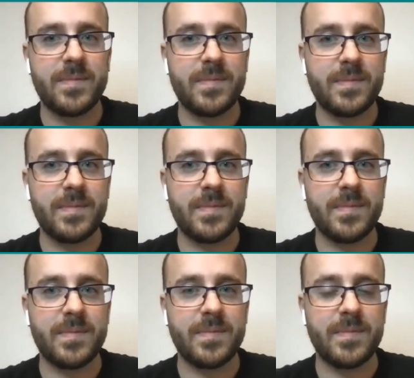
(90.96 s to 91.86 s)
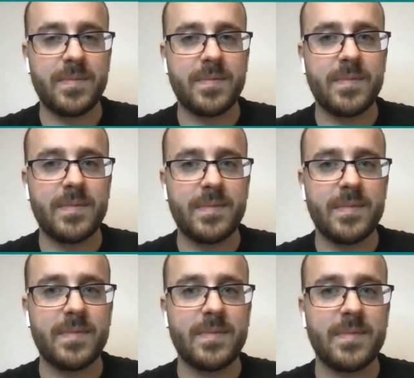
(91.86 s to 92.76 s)

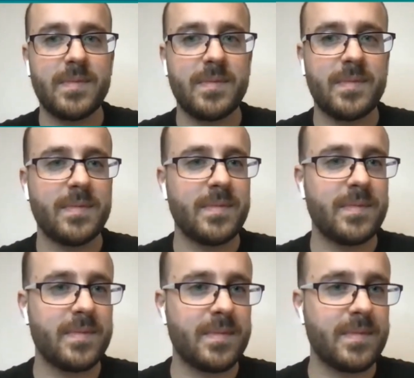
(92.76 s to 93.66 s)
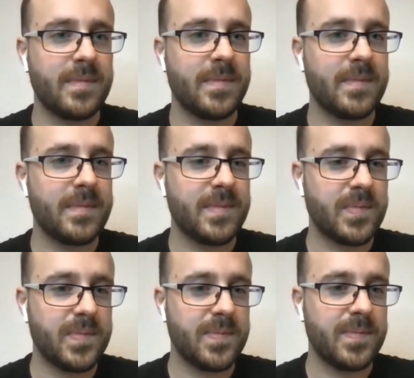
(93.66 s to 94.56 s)

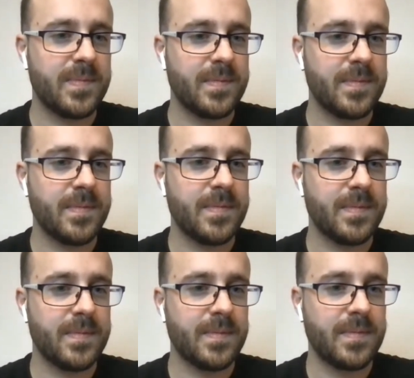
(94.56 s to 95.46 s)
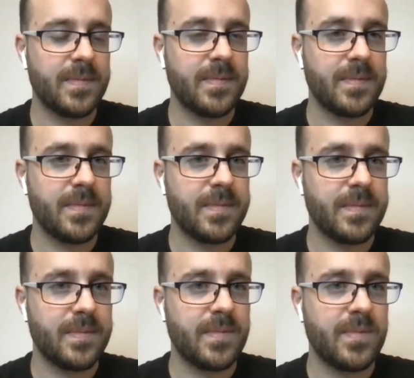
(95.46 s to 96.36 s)

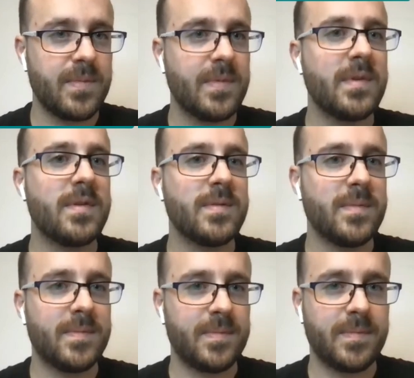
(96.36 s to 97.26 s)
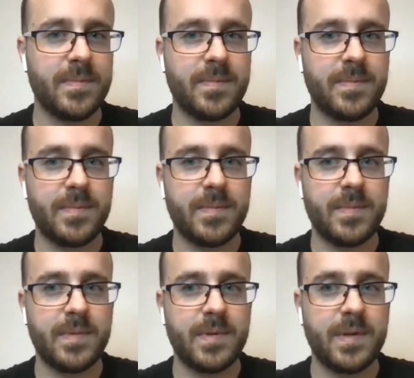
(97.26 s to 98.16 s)

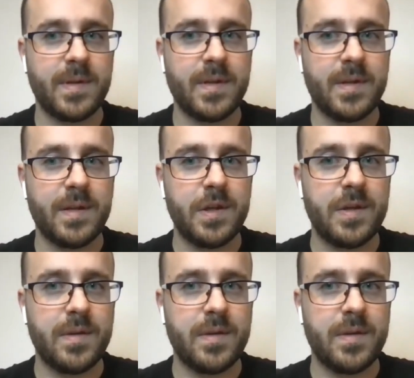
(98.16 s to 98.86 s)
(silent)